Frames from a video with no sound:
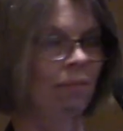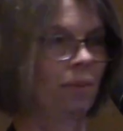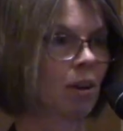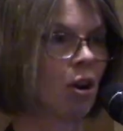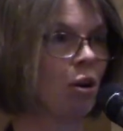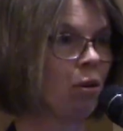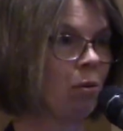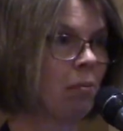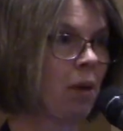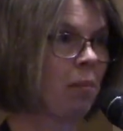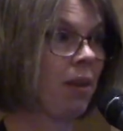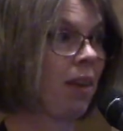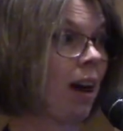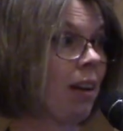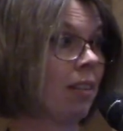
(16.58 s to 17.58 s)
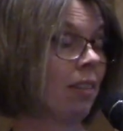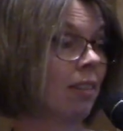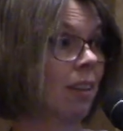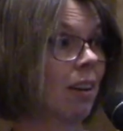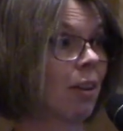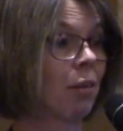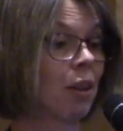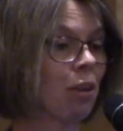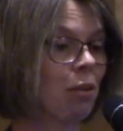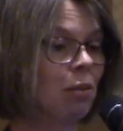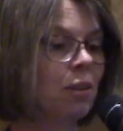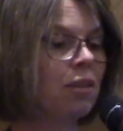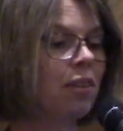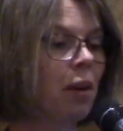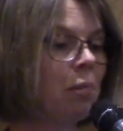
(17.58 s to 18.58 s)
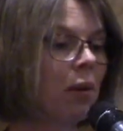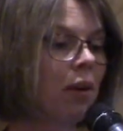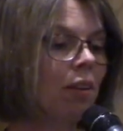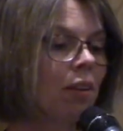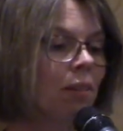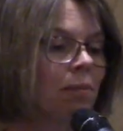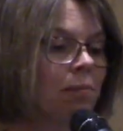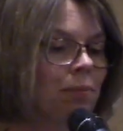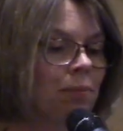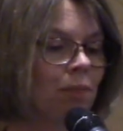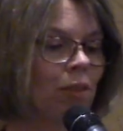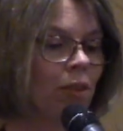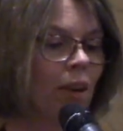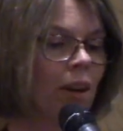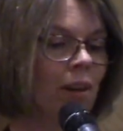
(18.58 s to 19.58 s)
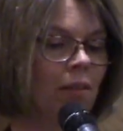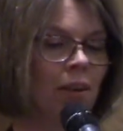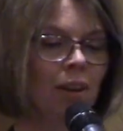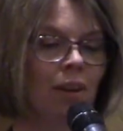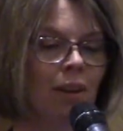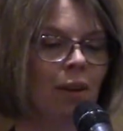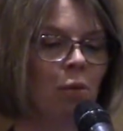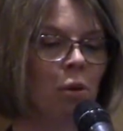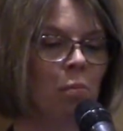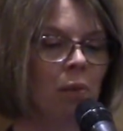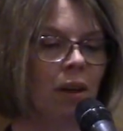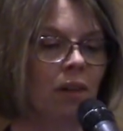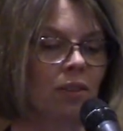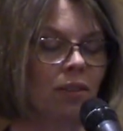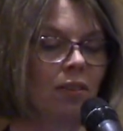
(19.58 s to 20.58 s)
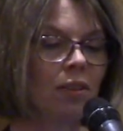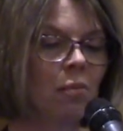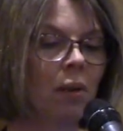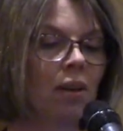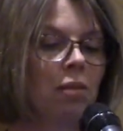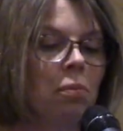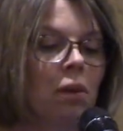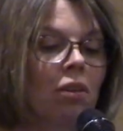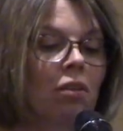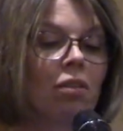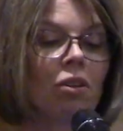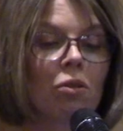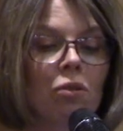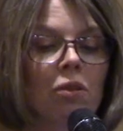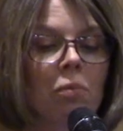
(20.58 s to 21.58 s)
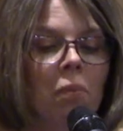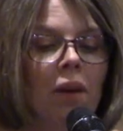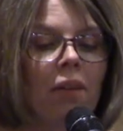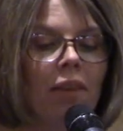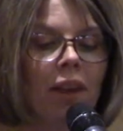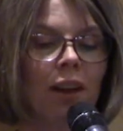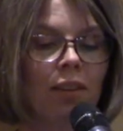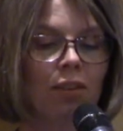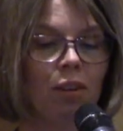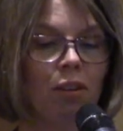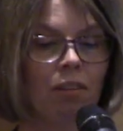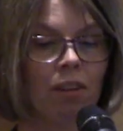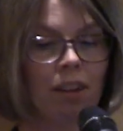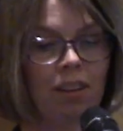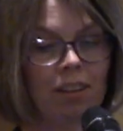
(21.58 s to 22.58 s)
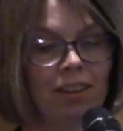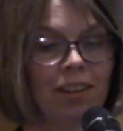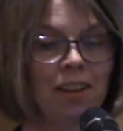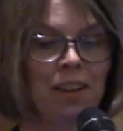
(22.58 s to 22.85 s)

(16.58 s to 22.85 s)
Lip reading: Oh, maybe that. There we go. Is that better? Okay. Won't be able to see my speaker notes, but that's all right.